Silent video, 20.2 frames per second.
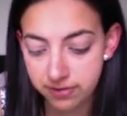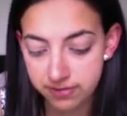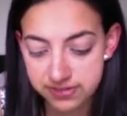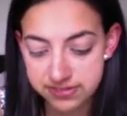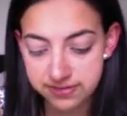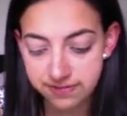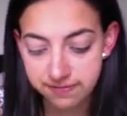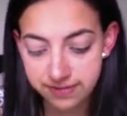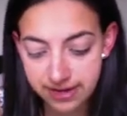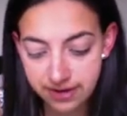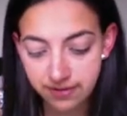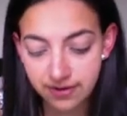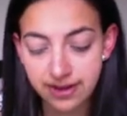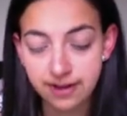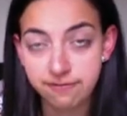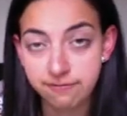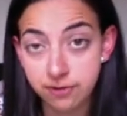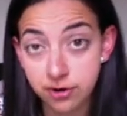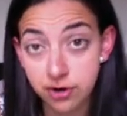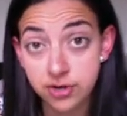severe
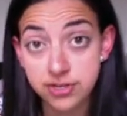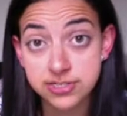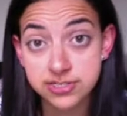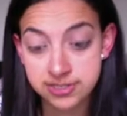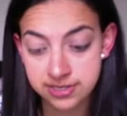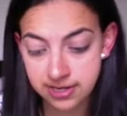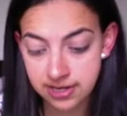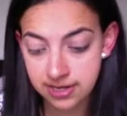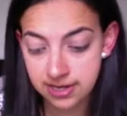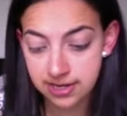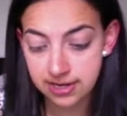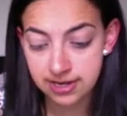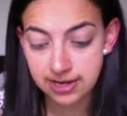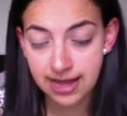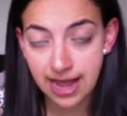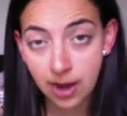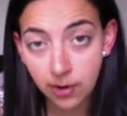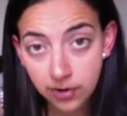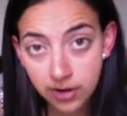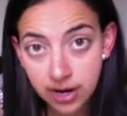adverse
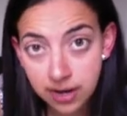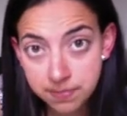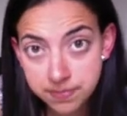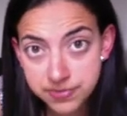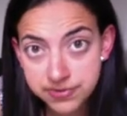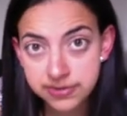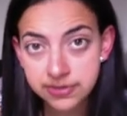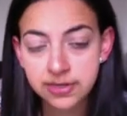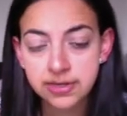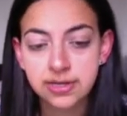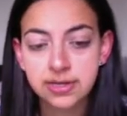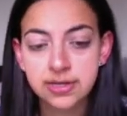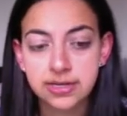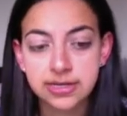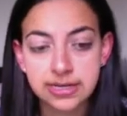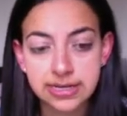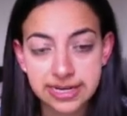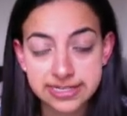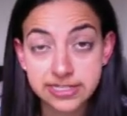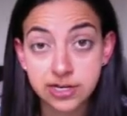outcomes
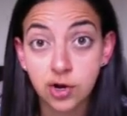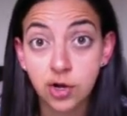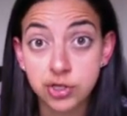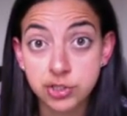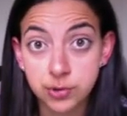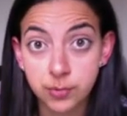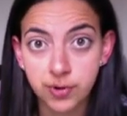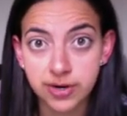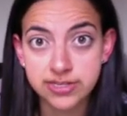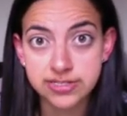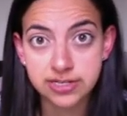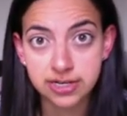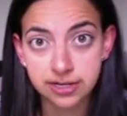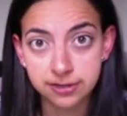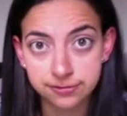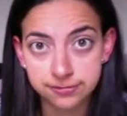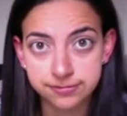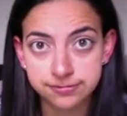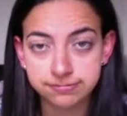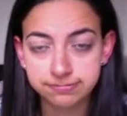as a consequence
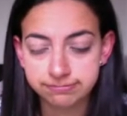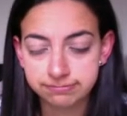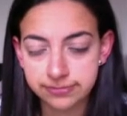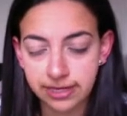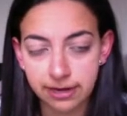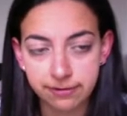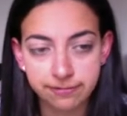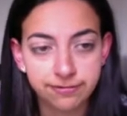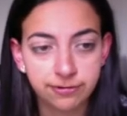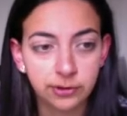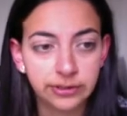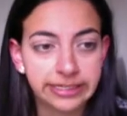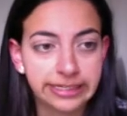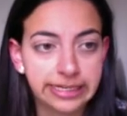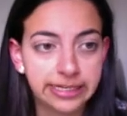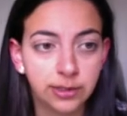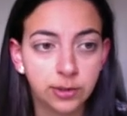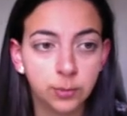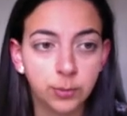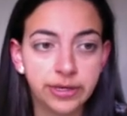of falling
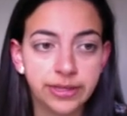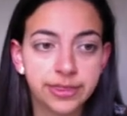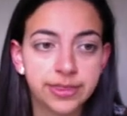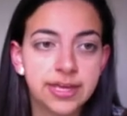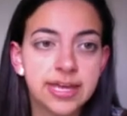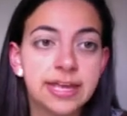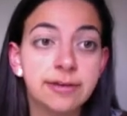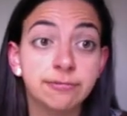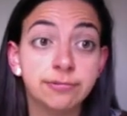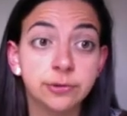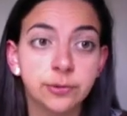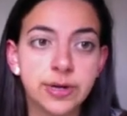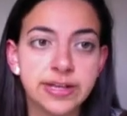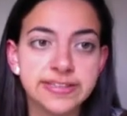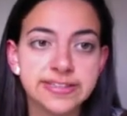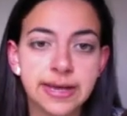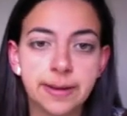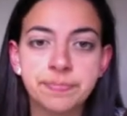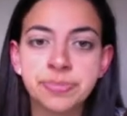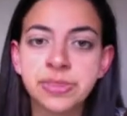ill with
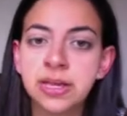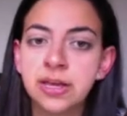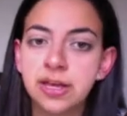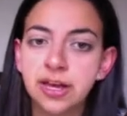influenza.